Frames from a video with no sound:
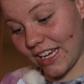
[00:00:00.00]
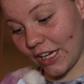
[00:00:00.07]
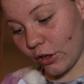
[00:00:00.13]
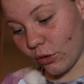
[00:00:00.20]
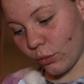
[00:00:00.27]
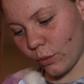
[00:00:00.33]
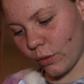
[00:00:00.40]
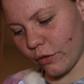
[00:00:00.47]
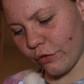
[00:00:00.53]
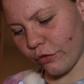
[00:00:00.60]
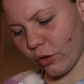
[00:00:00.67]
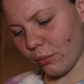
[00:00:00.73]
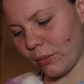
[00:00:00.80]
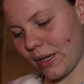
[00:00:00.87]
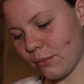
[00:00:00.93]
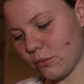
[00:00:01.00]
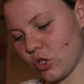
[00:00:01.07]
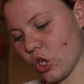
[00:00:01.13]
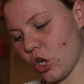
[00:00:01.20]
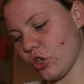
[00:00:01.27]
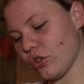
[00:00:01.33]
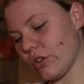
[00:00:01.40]
healed from hip
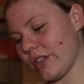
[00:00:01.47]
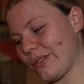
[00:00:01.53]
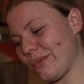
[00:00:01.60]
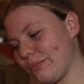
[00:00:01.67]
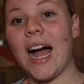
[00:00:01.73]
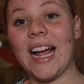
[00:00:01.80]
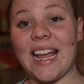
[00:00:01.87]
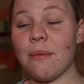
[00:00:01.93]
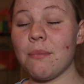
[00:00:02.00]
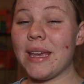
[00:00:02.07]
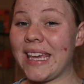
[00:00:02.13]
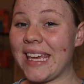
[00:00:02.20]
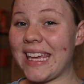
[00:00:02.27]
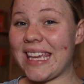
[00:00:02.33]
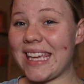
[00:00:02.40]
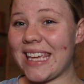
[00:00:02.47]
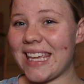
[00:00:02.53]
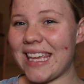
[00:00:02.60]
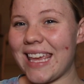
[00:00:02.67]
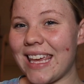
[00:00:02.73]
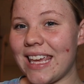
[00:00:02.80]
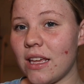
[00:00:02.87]
surgeries. I am
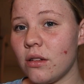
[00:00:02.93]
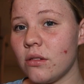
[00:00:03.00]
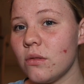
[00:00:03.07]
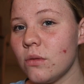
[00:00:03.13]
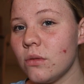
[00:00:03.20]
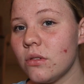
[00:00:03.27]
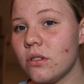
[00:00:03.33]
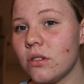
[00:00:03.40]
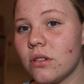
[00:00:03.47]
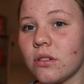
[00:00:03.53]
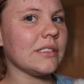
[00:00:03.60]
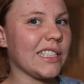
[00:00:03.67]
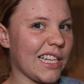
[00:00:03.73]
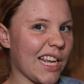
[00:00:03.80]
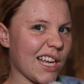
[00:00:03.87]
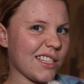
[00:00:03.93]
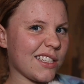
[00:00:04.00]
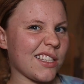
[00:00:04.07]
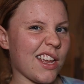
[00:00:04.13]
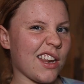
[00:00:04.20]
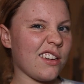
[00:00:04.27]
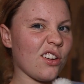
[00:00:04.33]
healed,
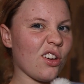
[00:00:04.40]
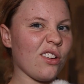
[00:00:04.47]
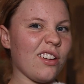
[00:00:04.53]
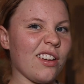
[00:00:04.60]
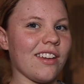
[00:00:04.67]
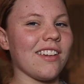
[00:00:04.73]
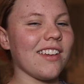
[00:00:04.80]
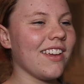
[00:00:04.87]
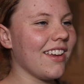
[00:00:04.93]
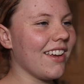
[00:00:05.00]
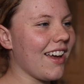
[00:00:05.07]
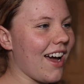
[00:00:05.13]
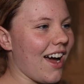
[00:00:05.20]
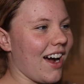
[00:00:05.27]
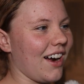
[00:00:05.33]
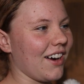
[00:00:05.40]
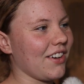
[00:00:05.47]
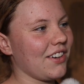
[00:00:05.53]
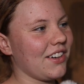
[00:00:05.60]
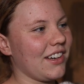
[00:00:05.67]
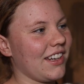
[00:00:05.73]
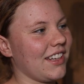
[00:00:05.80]
yes and no.
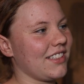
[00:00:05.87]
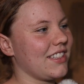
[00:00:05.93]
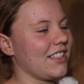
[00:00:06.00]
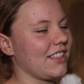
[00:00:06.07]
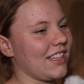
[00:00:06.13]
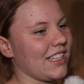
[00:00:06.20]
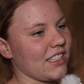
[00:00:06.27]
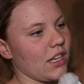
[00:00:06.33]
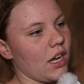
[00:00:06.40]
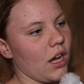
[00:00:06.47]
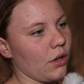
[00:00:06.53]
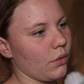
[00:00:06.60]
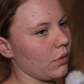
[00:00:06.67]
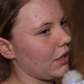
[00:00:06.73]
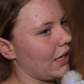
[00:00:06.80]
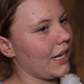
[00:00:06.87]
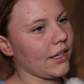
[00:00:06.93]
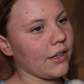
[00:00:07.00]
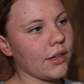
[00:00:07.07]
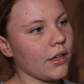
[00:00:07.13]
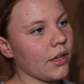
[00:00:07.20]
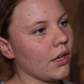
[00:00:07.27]
That's a hard one.
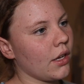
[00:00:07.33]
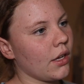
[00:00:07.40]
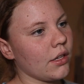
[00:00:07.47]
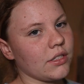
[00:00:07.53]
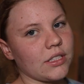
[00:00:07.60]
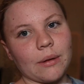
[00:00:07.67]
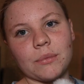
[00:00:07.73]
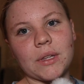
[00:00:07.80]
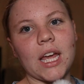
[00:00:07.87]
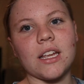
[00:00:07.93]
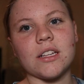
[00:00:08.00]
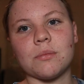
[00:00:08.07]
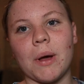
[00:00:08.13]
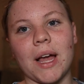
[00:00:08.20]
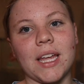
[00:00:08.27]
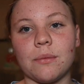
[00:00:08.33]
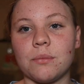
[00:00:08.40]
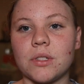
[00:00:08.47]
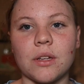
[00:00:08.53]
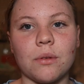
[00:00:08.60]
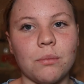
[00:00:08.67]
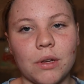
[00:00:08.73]
Like, some days my
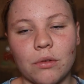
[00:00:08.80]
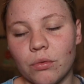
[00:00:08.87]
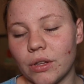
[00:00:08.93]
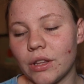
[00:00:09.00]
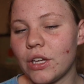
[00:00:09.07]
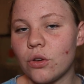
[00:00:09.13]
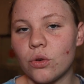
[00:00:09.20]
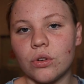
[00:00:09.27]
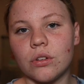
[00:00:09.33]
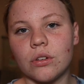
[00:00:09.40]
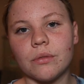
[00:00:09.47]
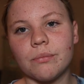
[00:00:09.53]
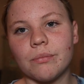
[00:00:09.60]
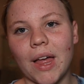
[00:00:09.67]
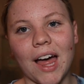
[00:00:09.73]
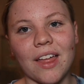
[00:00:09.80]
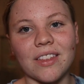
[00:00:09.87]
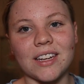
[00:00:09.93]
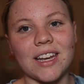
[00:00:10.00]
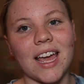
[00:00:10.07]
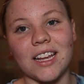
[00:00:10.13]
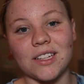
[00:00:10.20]
hips can be really good.
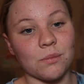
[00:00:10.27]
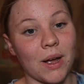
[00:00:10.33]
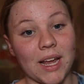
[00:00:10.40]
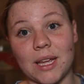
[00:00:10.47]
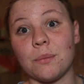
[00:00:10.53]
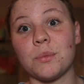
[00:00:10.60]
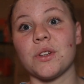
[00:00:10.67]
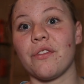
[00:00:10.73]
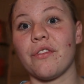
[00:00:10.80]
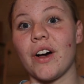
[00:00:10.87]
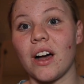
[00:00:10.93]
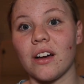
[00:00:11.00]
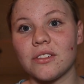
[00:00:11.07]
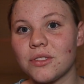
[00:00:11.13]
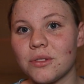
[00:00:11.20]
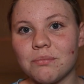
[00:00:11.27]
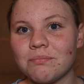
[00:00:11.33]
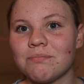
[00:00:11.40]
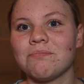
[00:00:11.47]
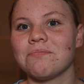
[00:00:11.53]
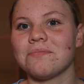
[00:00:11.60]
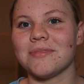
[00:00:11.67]
Other days my hips are fucked.
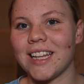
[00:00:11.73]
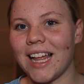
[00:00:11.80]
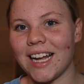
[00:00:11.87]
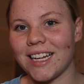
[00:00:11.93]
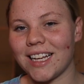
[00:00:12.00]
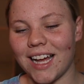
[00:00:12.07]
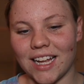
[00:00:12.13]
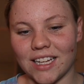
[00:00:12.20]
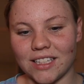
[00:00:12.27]
Like,